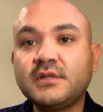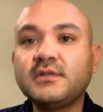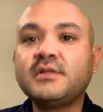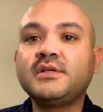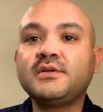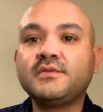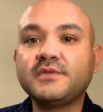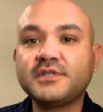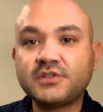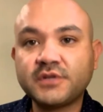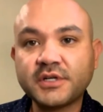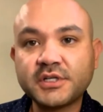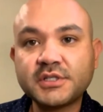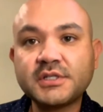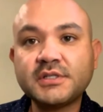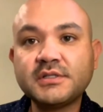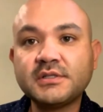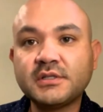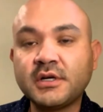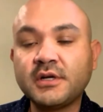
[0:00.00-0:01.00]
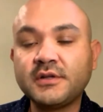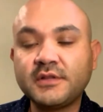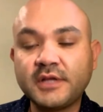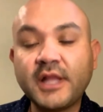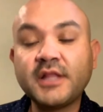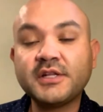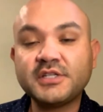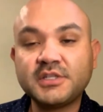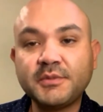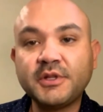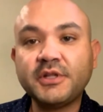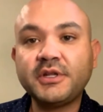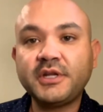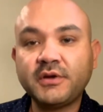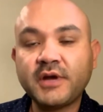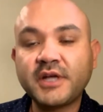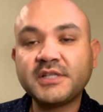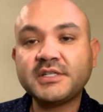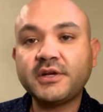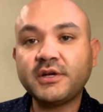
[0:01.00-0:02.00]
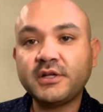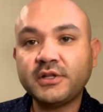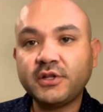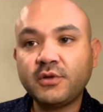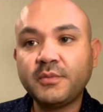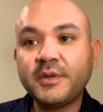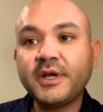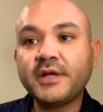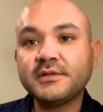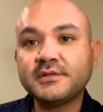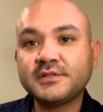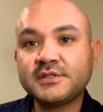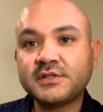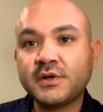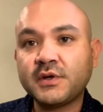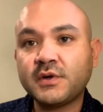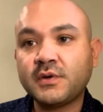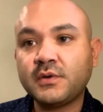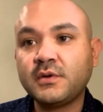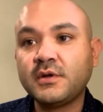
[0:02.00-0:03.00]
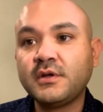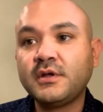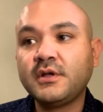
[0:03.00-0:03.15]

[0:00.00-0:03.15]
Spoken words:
the restriction or the eligibility criteria a little bit. So,